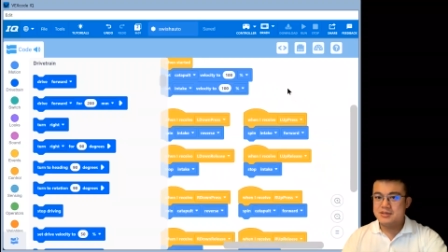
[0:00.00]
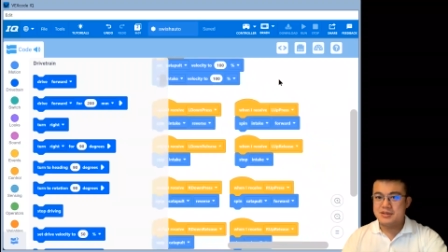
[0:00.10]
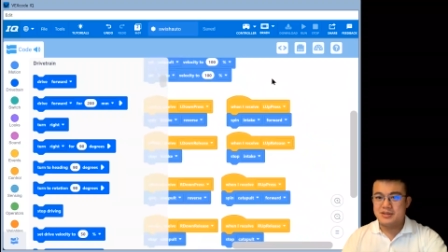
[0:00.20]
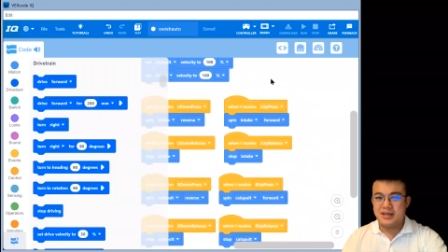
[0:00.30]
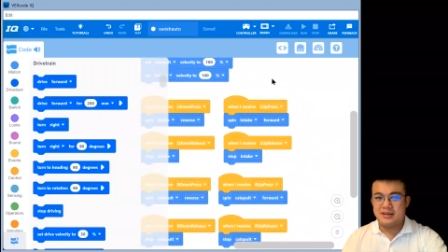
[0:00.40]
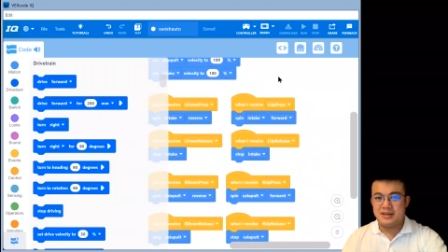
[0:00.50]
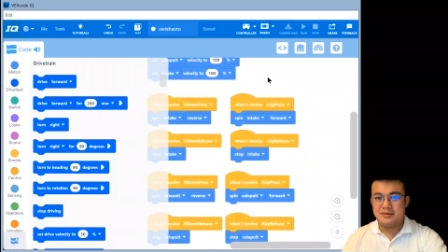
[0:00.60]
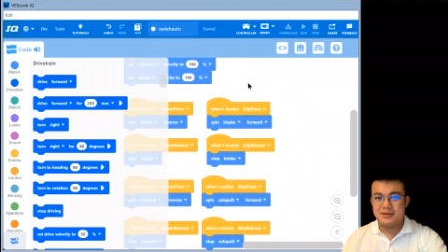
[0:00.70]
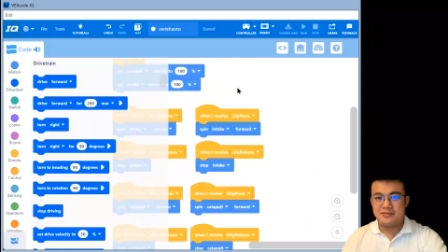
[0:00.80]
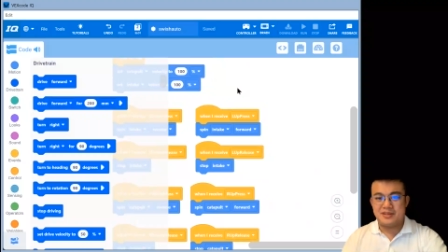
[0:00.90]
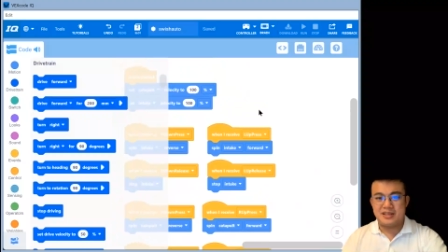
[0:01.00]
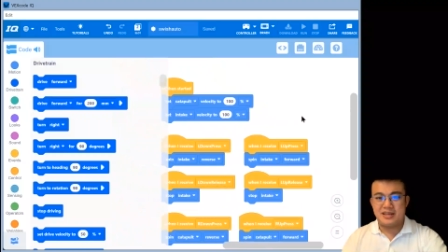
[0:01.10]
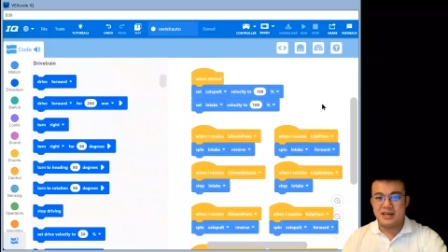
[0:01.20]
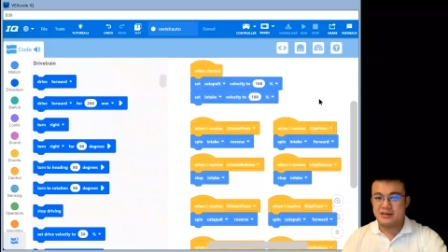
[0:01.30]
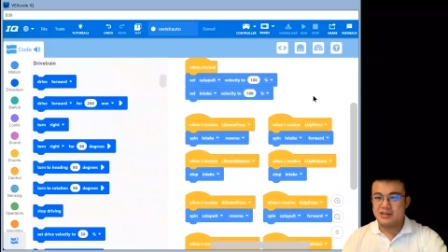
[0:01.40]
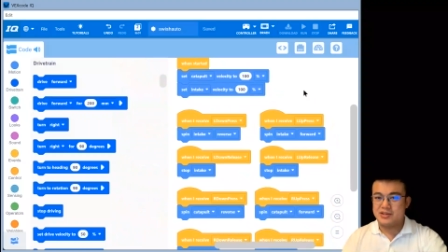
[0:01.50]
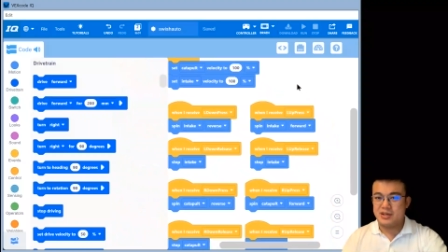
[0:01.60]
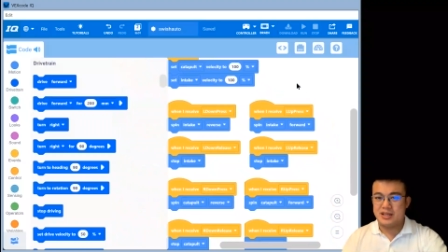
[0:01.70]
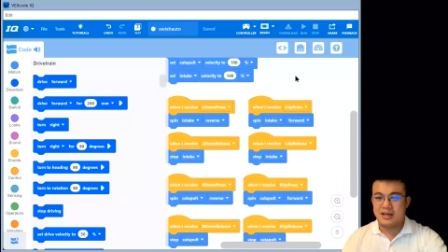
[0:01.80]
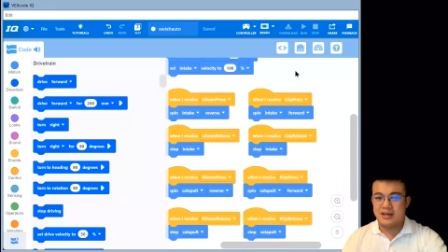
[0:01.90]
So now that we've deleted our
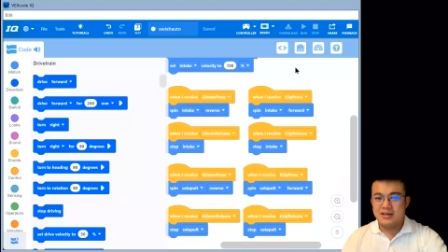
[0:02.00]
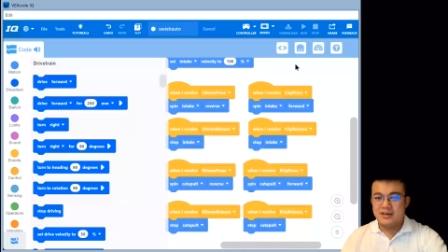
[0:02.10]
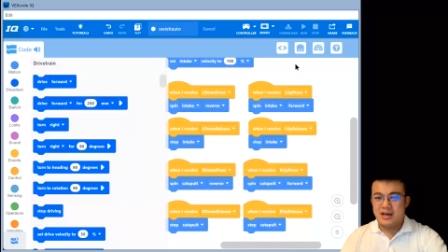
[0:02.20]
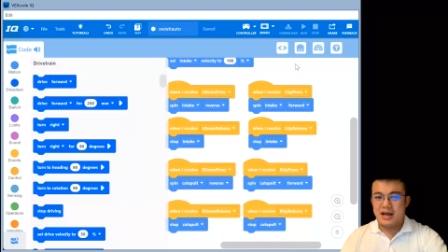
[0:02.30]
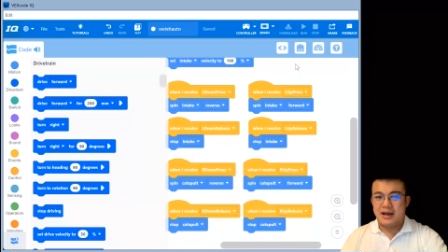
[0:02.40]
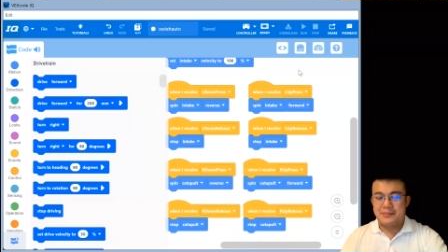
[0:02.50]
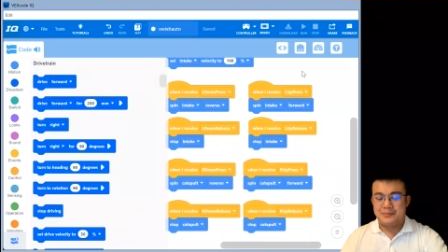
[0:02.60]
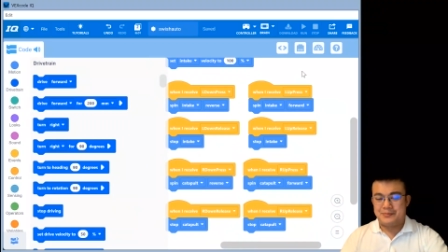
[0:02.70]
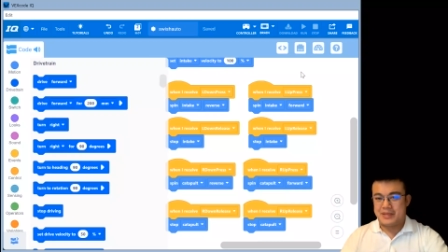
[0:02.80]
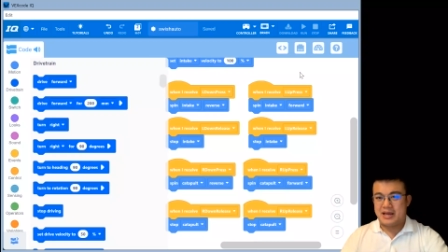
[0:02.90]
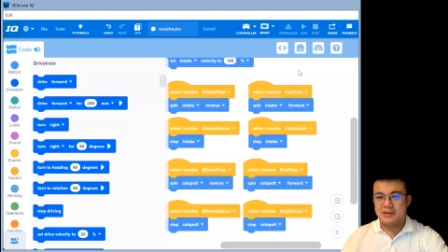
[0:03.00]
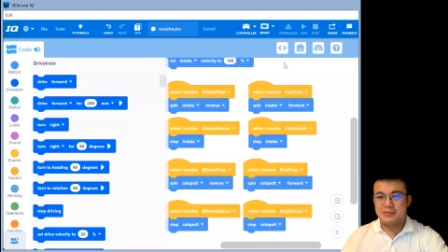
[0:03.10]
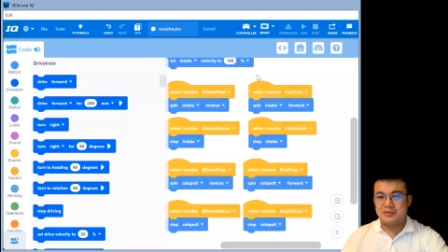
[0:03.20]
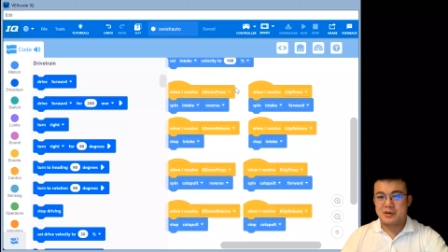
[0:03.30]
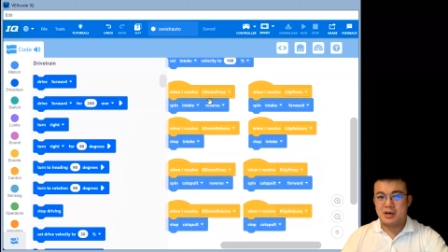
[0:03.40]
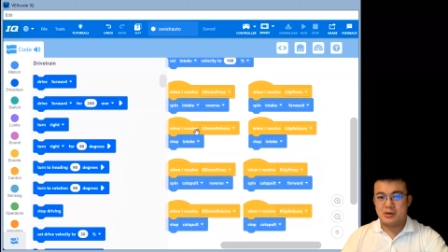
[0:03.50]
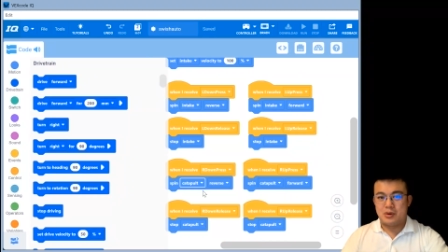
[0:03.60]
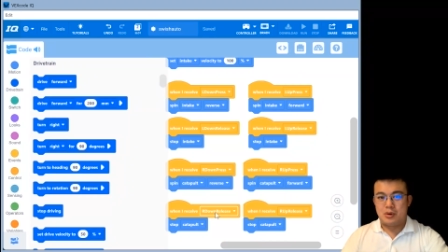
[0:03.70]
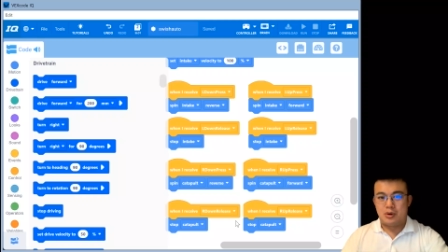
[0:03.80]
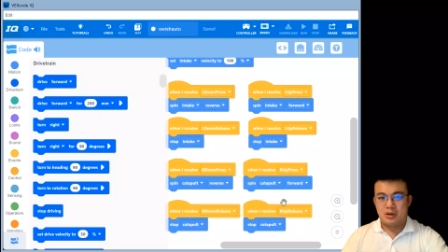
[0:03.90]
controller um, and we've got
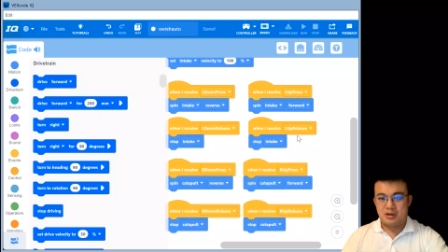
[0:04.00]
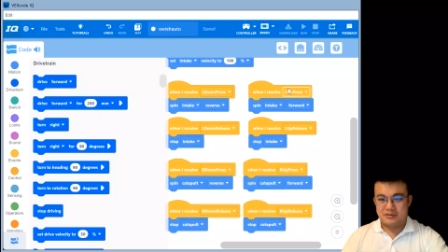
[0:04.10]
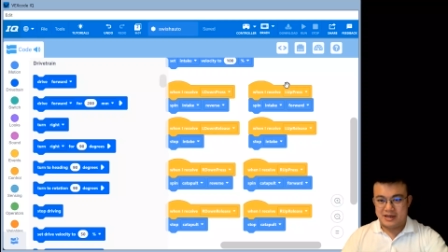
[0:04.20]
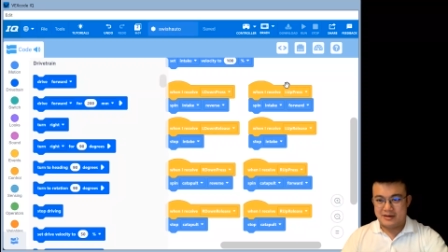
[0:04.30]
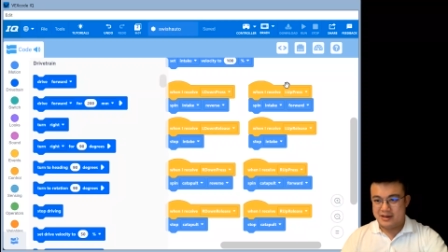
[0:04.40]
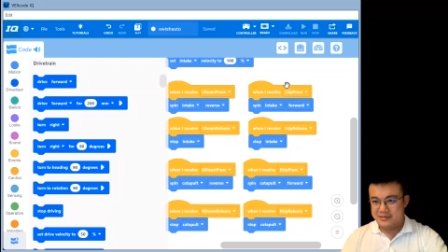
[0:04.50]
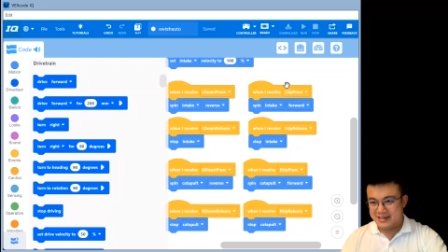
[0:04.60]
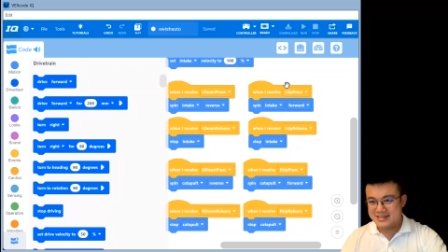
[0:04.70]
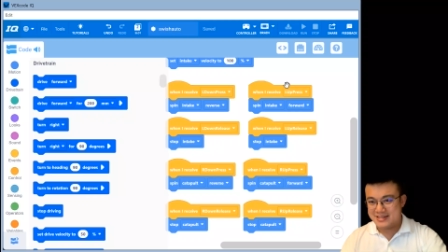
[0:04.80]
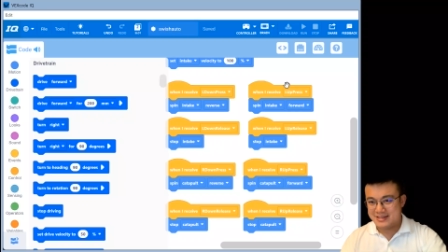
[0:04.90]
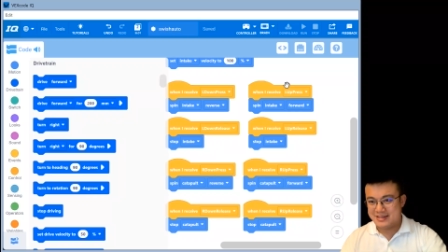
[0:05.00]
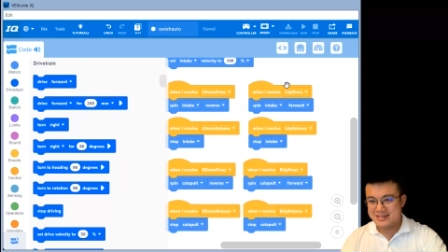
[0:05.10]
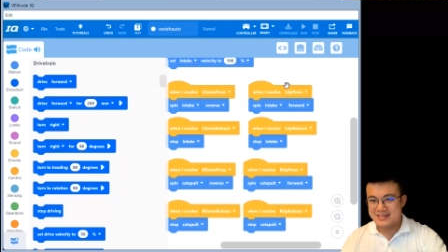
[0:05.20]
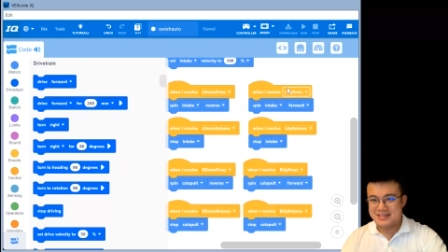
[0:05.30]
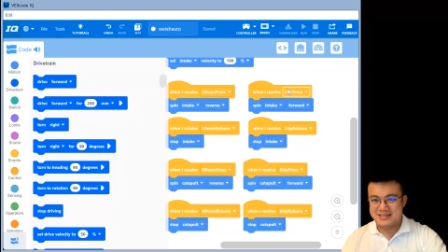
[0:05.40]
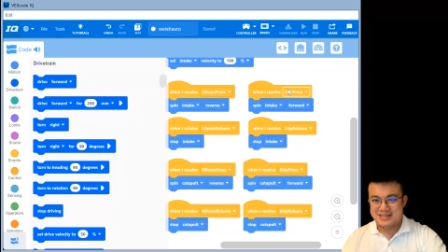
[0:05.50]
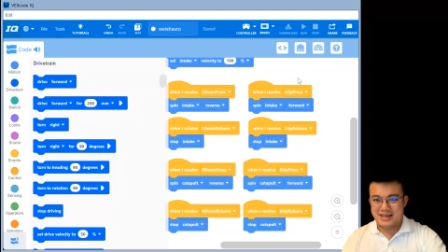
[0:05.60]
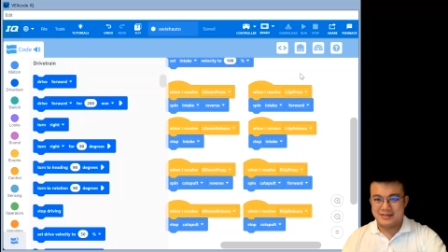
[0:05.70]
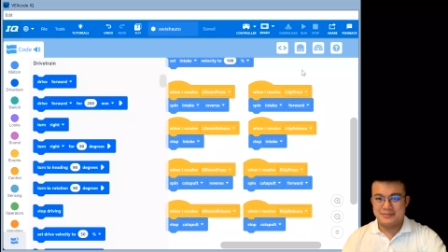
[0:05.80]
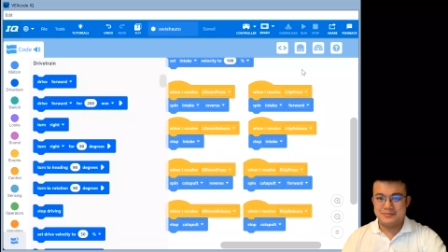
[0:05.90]
all of our events and listeners
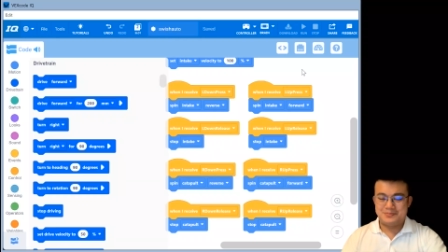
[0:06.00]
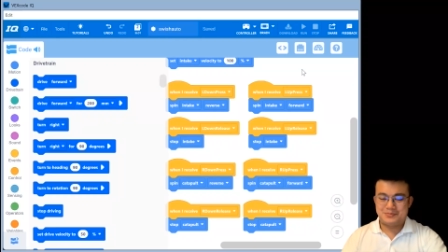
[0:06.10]
done,